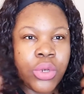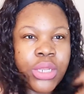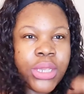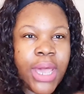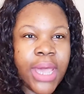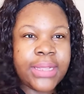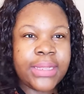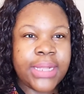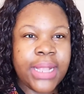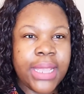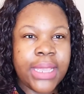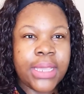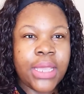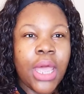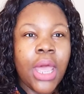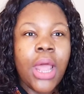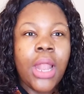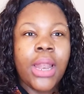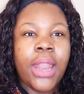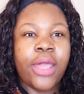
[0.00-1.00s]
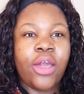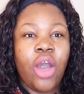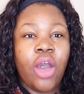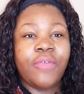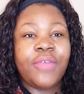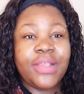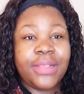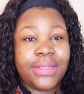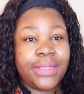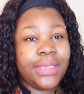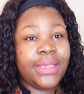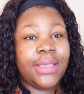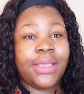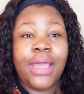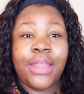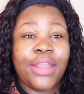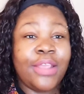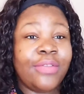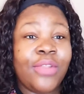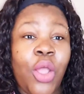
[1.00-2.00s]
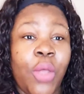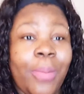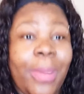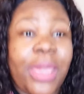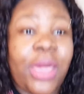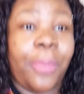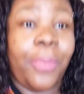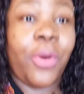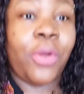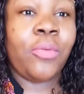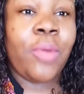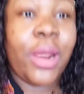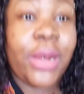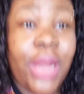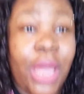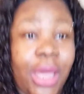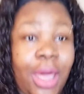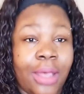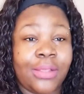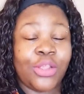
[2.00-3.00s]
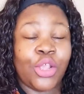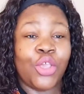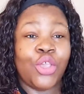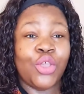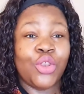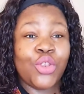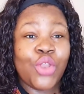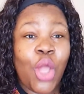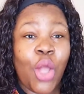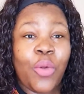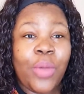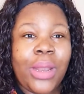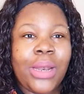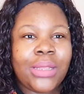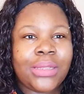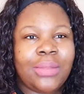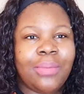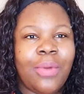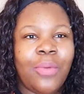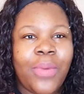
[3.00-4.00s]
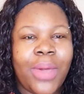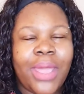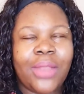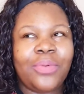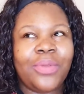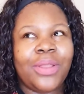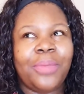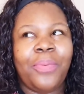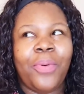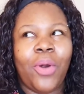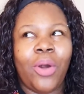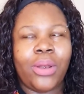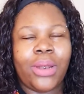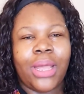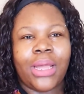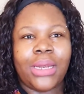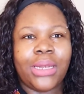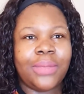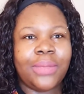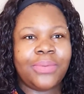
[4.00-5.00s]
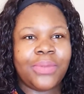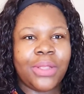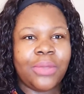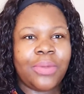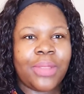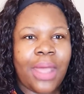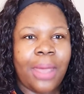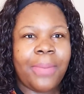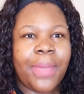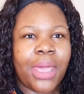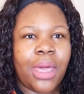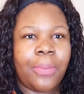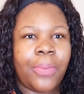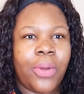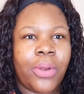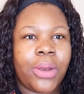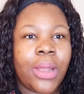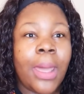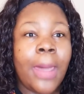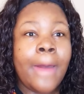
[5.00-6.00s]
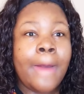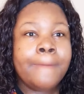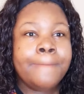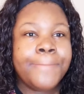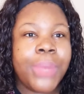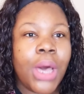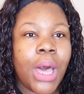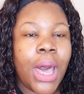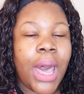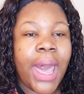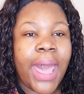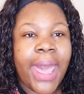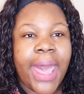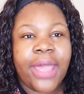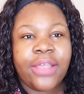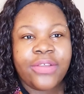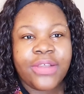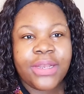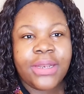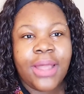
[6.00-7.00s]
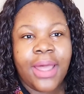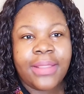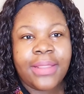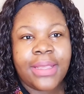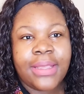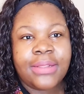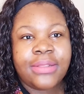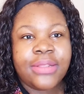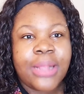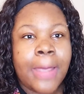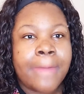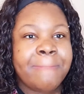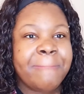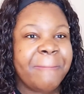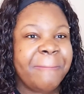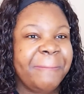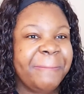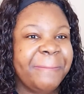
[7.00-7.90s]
What do you guys think? Like, obviously, there's no makeup on right now, guys. So you know it looks a bit weird when you put on like a lipstick without makeup on. But I actually like this.